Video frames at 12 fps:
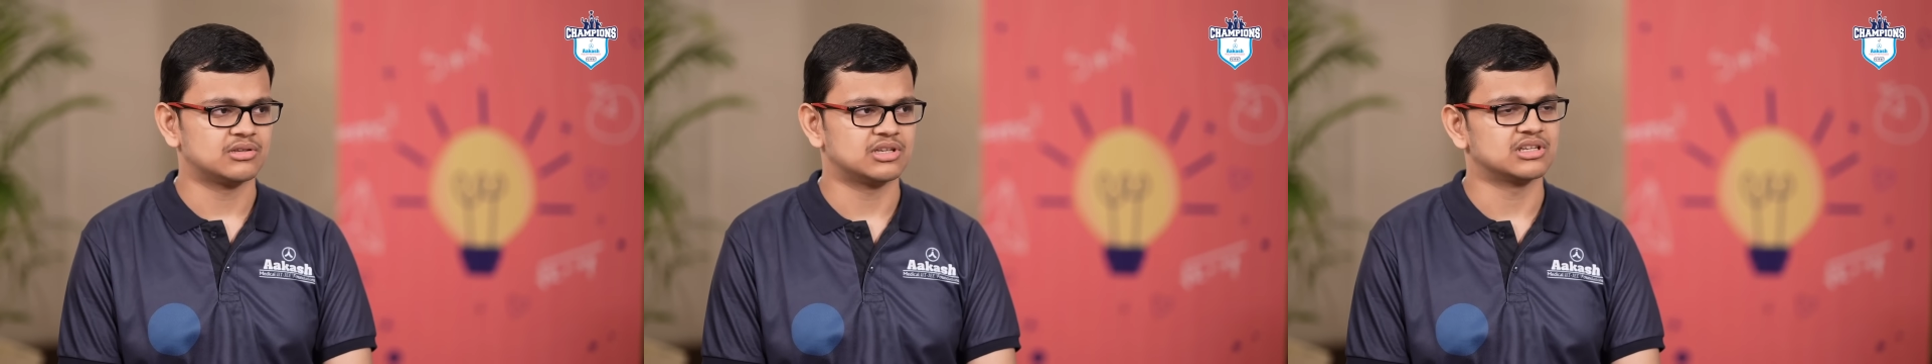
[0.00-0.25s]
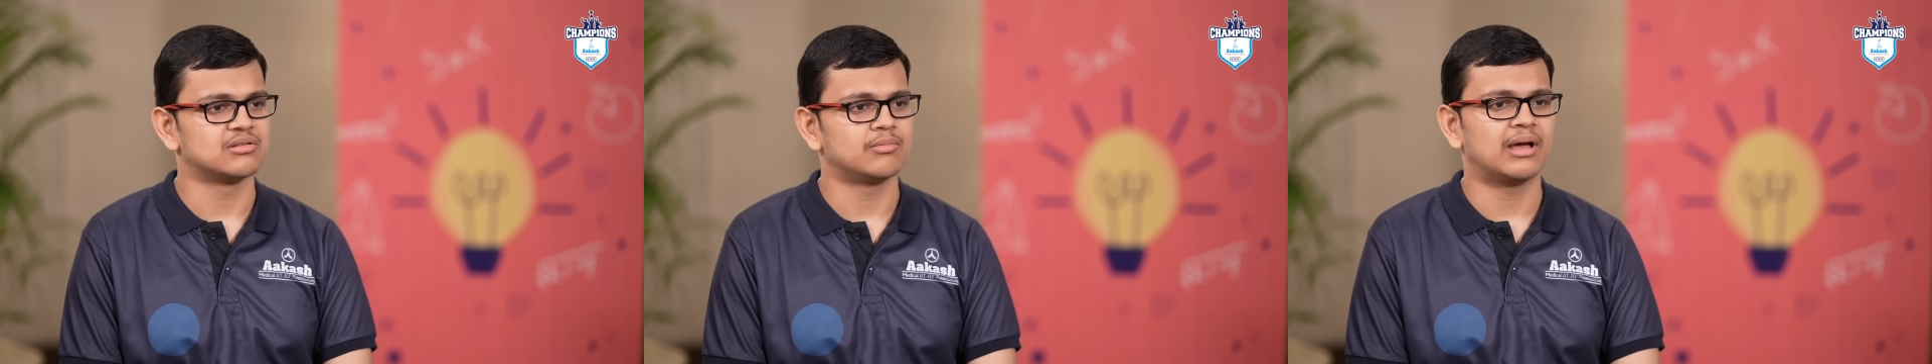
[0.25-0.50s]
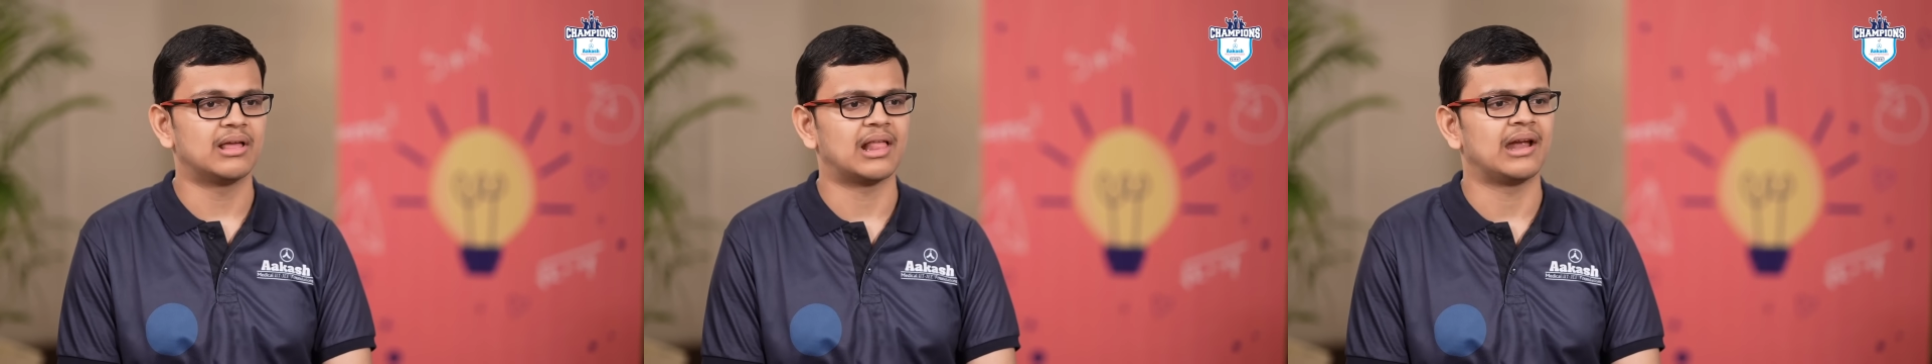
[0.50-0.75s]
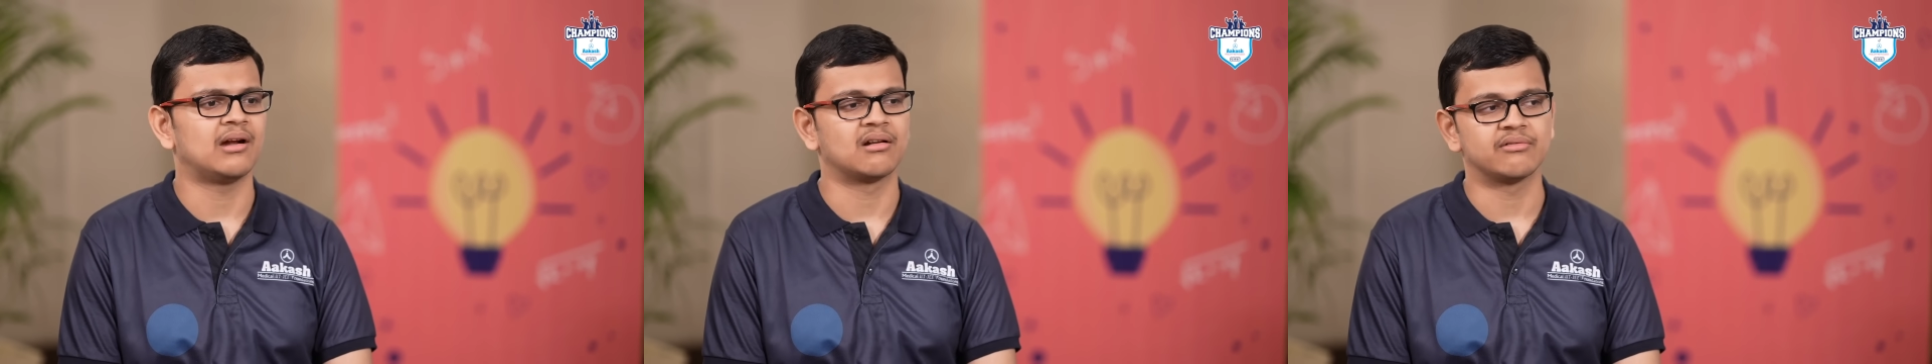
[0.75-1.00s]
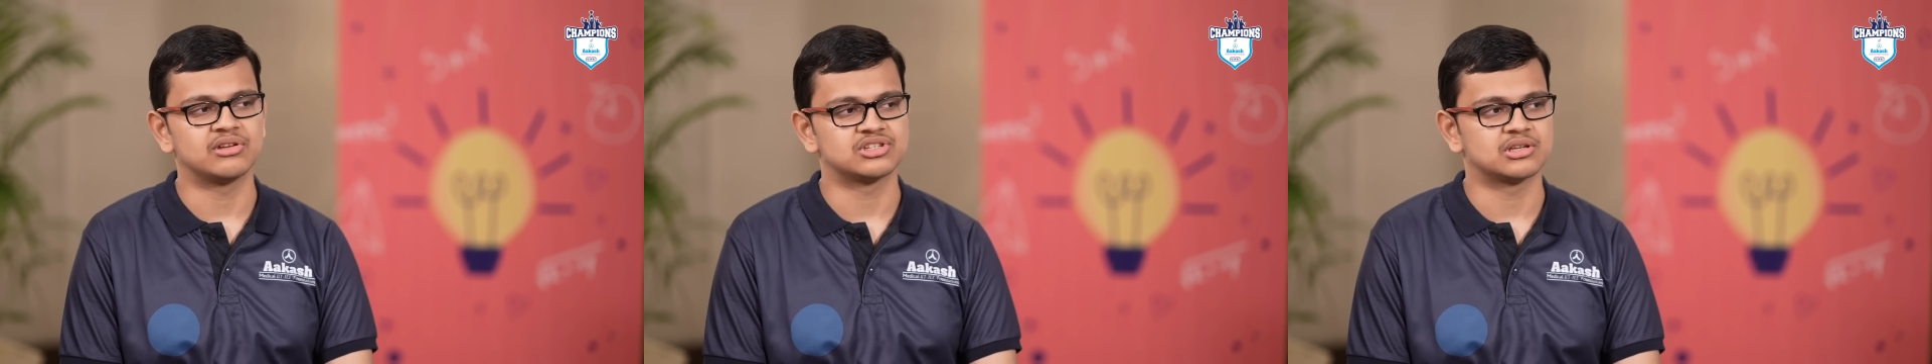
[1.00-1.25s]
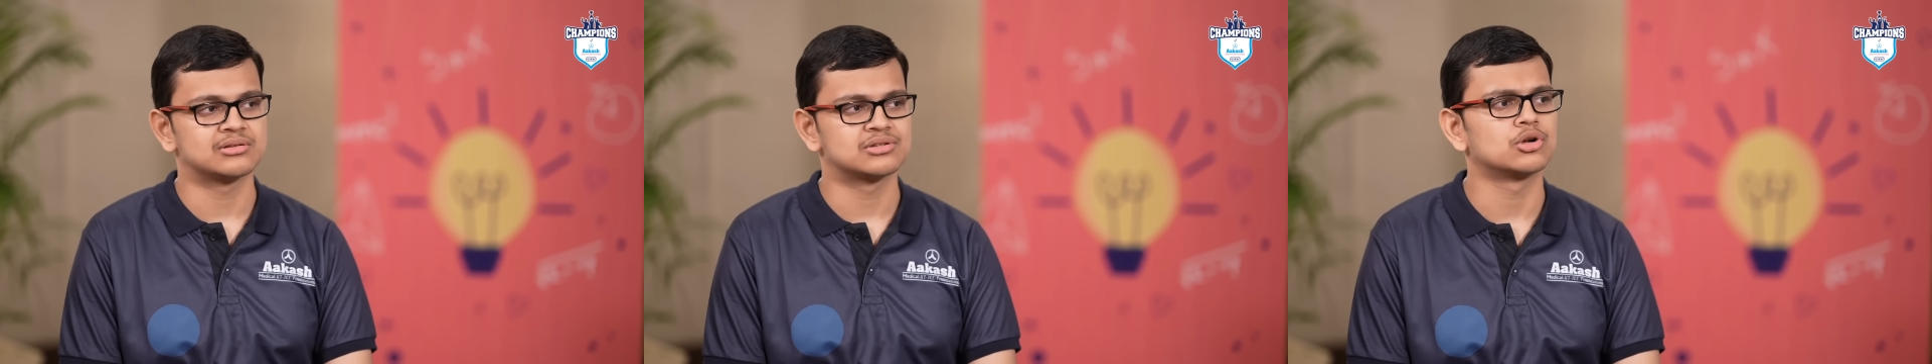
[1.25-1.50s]
Just my light
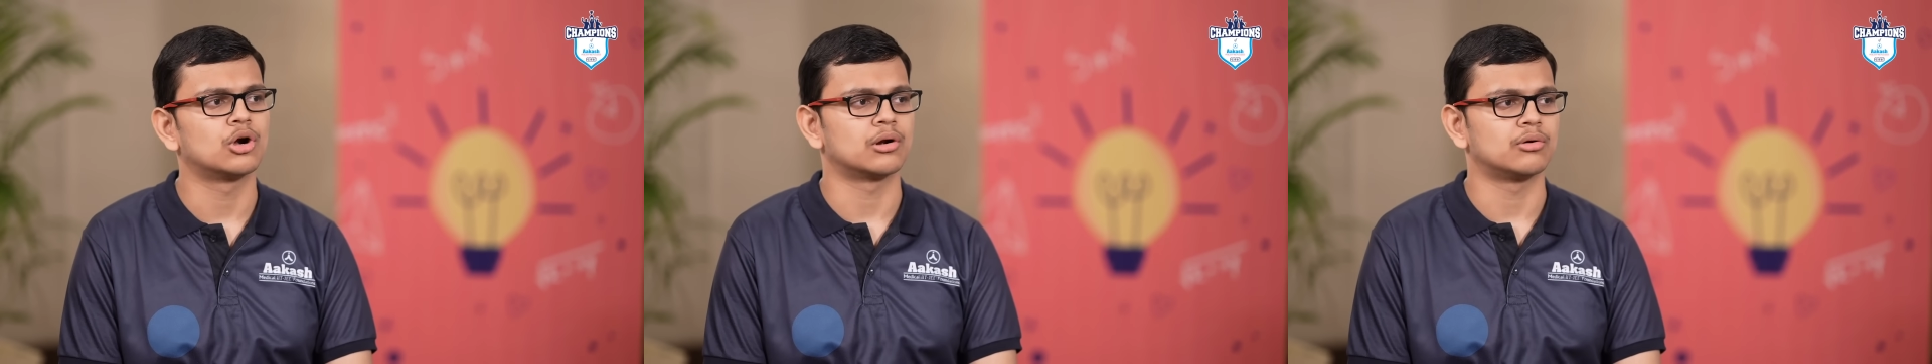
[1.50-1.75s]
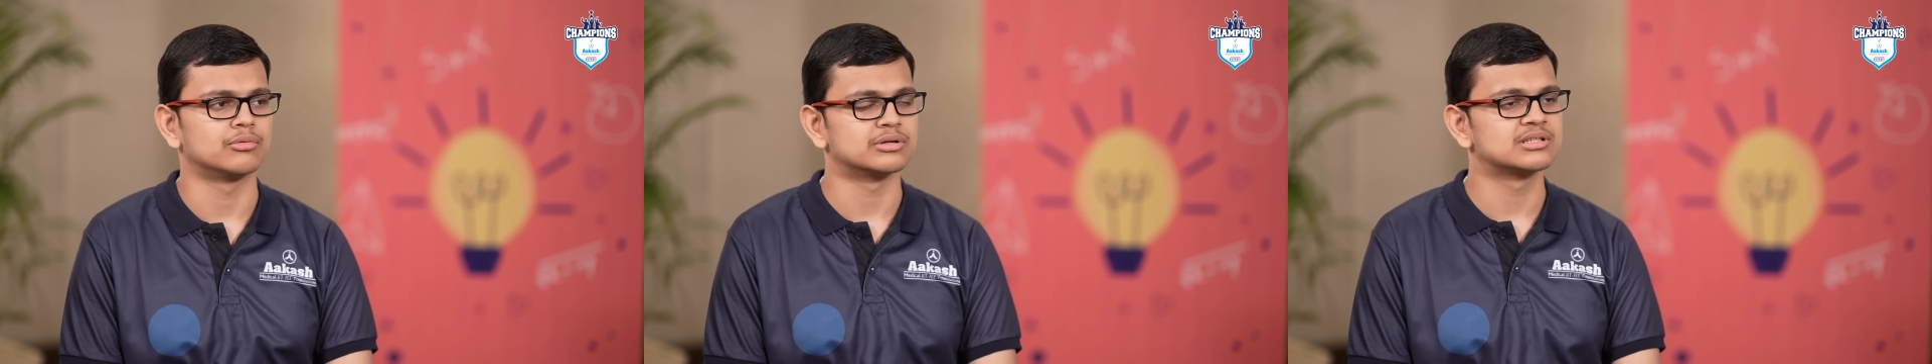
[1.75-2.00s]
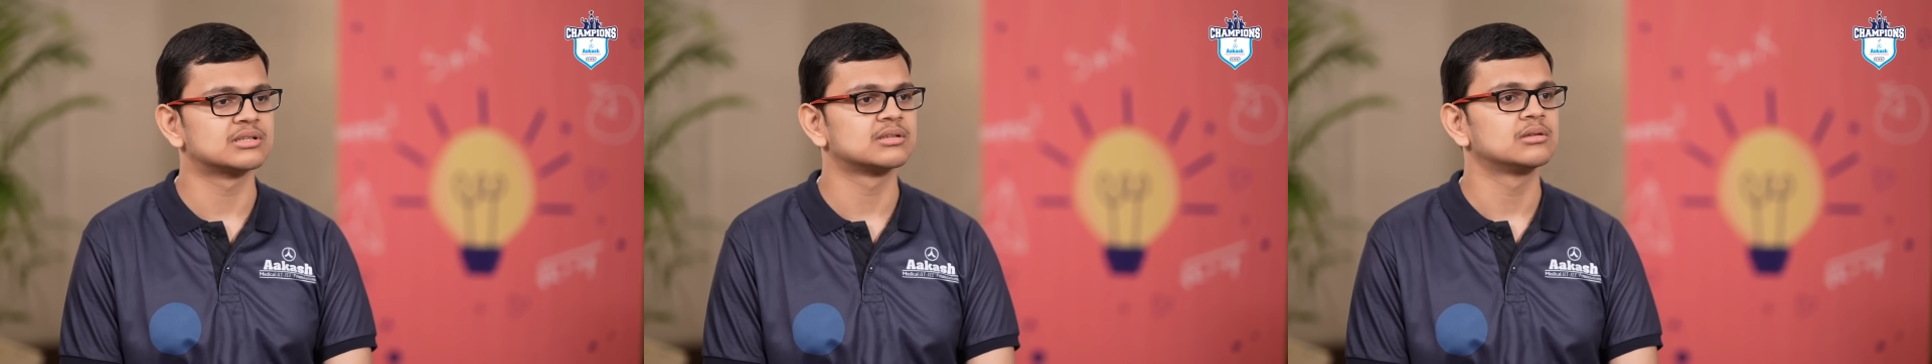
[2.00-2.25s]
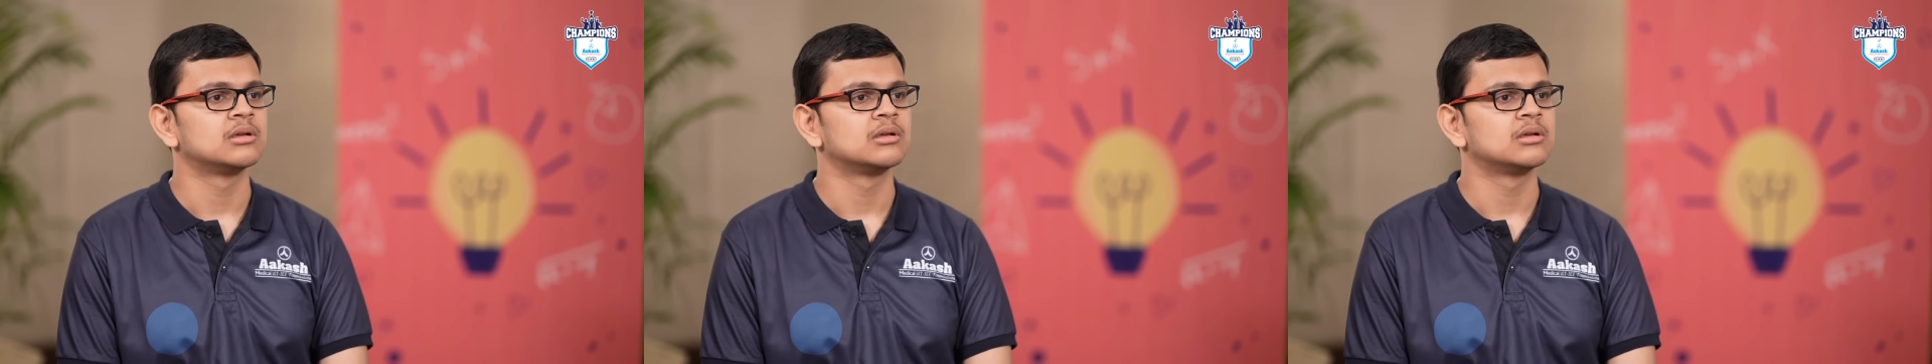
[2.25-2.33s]
revision, short notes,